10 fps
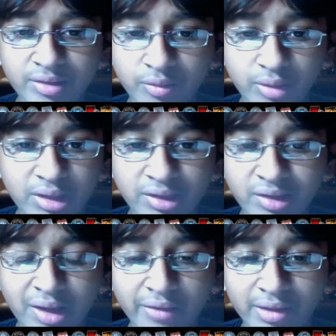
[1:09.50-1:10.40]

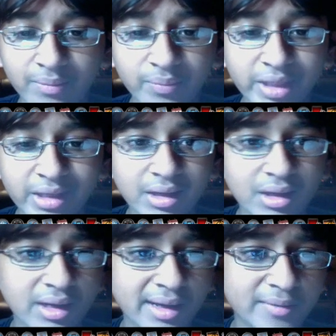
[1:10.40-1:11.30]
screensaver.
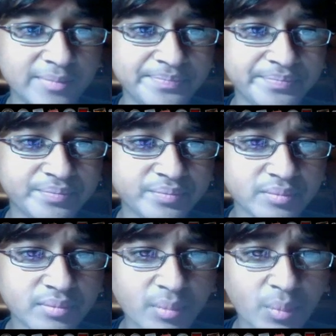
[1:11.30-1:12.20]
Now,
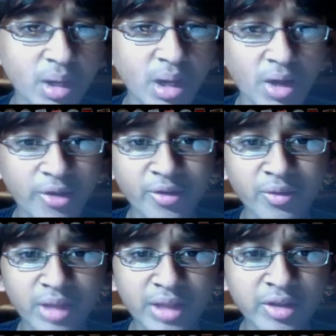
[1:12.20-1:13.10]

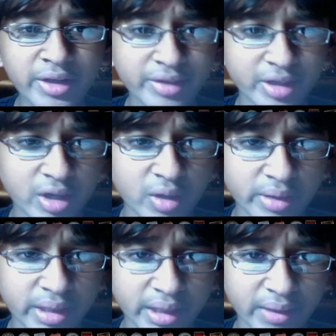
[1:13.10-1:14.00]
so let's look at the
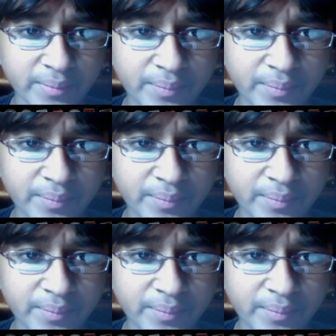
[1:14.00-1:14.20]
code here.